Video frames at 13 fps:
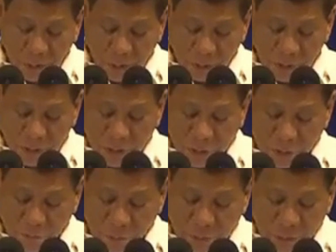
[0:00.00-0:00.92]
and the
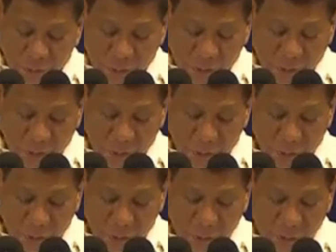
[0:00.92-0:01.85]
sovereignty
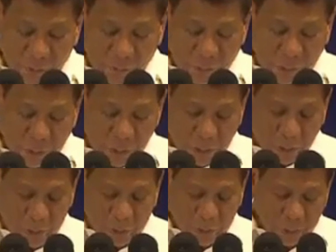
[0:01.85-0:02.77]
of
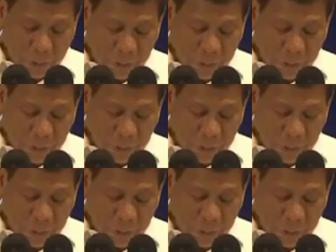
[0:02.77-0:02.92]
our